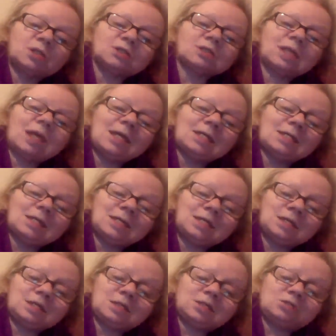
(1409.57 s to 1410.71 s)
That's
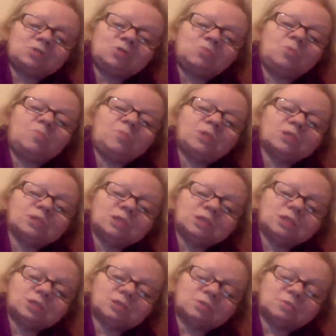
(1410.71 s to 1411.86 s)
any normal
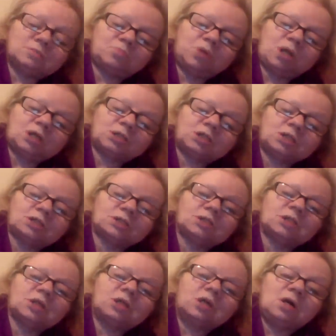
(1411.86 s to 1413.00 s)
business
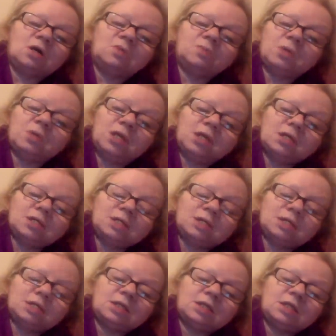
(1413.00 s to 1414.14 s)
practice of
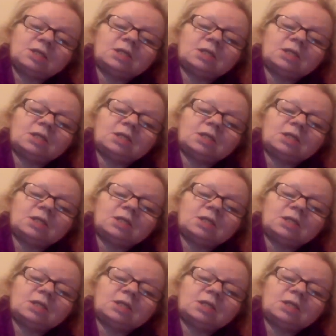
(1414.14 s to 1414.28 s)
any